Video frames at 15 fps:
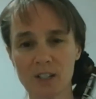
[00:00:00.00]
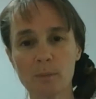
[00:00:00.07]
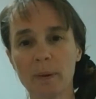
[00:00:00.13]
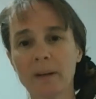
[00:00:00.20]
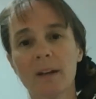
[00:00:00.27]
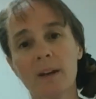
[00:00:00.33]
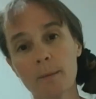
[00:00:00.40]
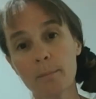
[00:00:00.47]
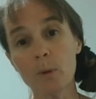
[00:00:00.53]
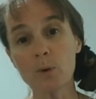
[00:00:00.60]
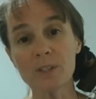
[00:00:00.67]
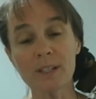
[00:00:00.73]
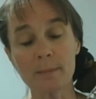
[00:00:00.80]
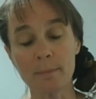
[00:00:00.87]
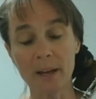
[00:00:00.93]
but
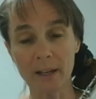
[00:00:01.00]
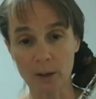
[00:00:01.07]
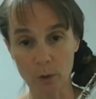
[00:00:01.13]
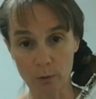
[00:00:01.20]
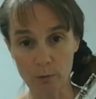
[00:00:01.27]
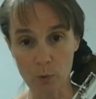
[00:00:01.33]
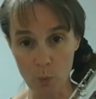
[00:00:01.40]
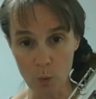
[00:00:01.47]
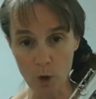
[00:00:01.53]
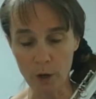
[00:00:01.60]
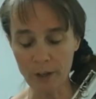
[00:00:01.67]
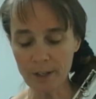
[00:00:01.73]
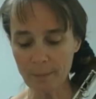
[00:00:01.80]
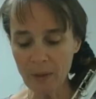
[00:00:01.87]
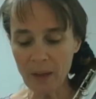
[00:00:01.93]
mostly made out of
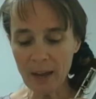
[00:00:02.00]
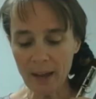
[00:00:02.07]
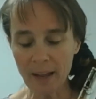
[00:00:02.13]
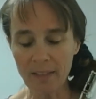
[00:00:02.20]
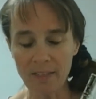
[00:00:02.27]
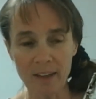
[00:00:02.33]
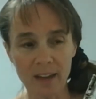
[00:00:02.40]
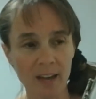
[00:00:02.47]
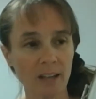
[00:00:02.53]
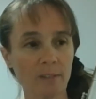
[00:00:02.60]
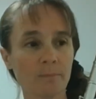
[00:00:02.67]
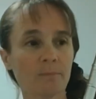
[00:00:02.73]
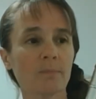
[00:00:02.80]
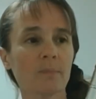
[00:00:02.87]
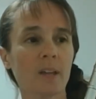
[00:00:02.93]
wood. And
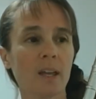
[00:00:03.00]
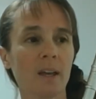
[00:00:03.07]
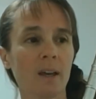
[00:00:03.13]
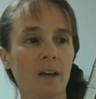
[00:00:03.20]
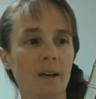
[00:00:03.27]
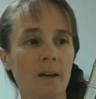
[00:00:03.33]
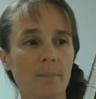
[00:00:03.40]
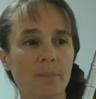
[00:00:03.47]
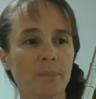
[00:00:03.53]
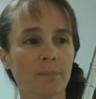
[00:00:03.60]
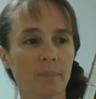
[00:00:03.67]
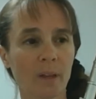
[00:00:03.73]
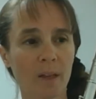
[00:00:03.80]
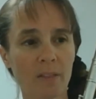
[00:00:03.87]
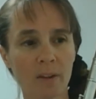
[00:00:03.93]
then
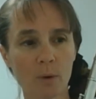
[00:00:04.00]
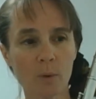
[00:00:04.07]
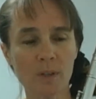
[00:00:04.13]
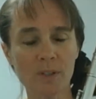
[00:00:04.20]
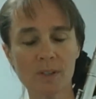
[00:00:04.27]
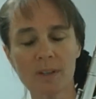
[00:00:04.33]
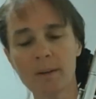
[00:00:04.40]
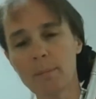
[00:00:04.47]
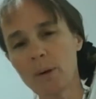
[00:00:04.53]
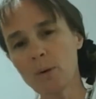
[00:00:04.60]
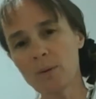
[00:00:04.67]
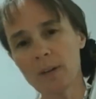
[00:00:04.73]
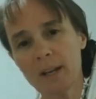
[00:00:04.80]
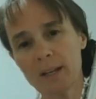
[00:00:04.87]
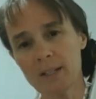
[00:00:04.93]
there was
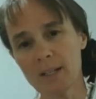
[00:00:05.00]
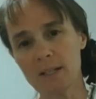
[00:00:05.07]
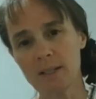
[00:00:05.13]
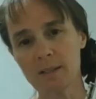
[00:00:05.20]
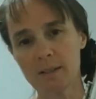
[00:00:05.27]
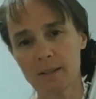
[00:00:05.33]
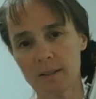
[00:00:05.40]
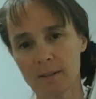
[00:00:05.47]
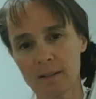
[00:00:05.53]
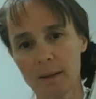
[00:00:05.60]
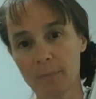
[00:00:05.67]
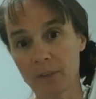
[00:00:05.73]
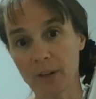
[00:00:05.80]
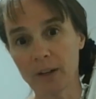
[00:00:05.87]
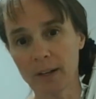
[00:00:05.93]
about 18
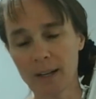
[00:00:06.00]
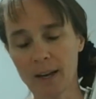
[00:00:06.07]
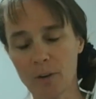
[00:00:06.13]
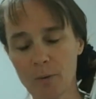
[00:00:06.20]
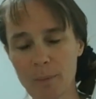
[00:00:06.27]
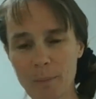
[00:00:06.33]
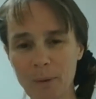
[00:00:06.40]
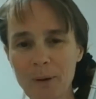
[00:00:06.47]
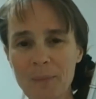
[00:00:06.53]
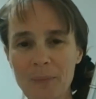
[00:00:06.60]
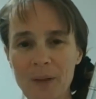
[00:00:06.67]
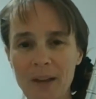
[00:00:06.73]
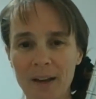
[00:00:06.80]
something, I can't remember,